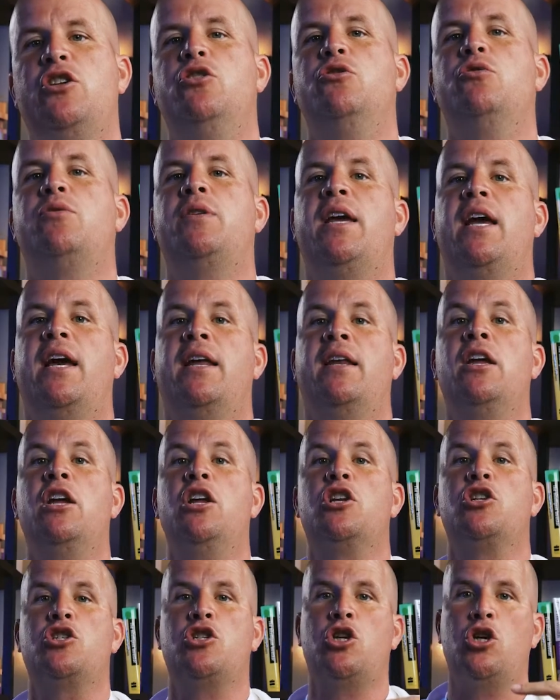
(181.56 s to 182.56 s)
you can't
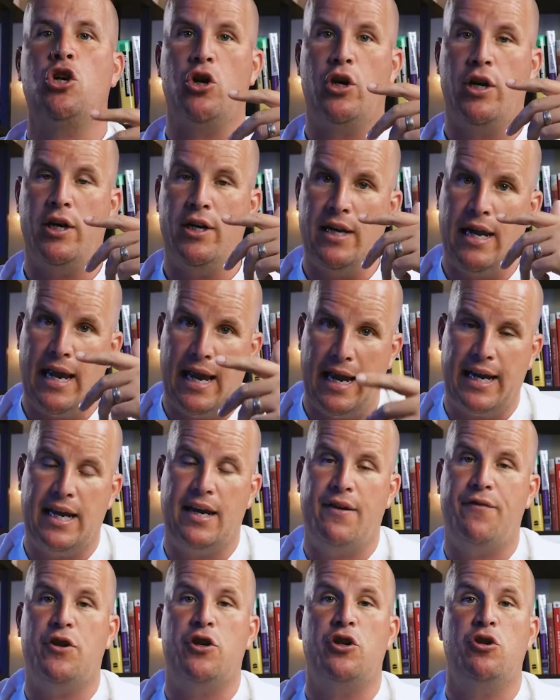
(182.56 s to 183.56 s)
turn a
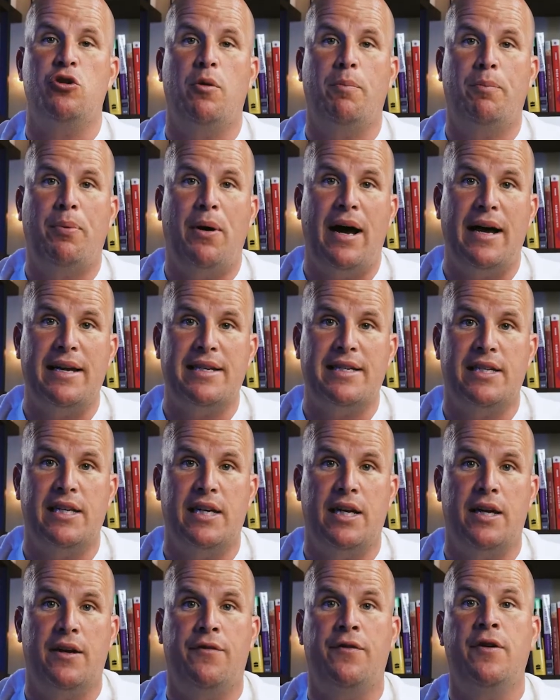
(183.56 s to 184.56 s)
negative into a
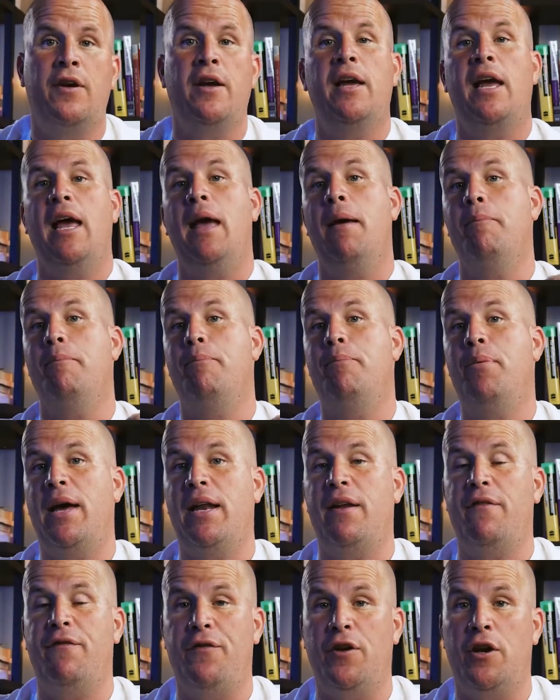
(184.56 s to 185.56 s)
positive and
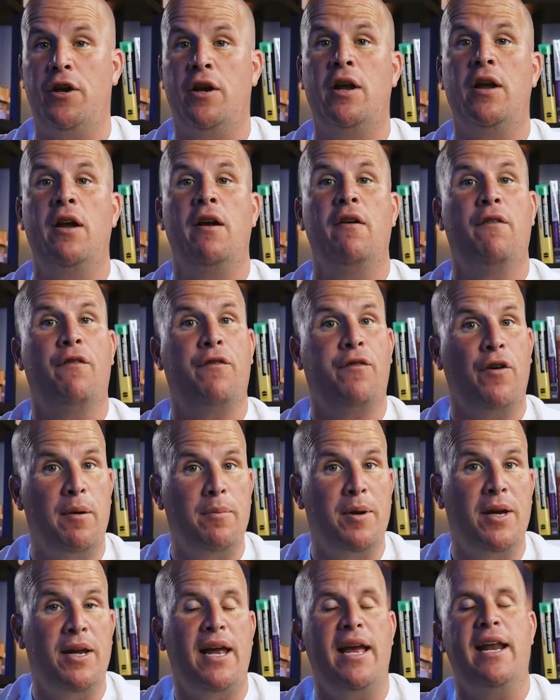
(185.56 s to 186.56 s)
benefit
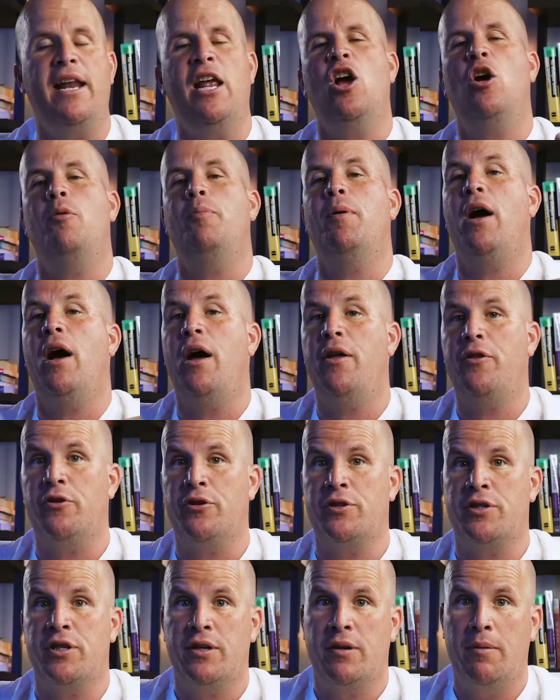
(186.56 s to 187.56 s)
from it and help
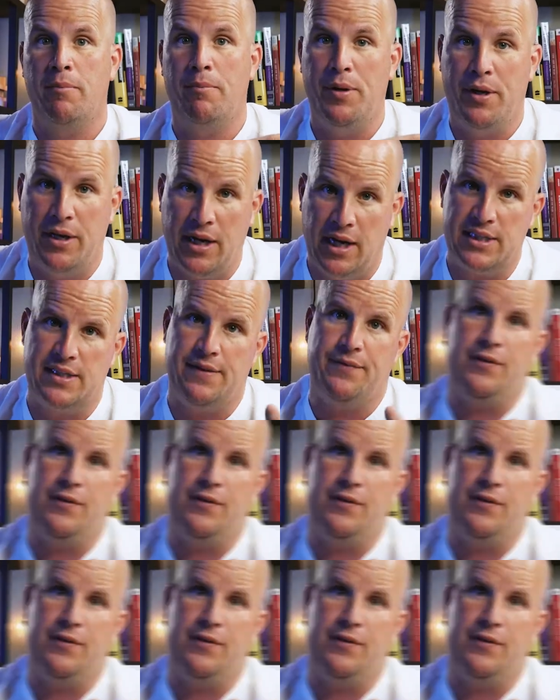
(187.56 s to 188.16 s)
others because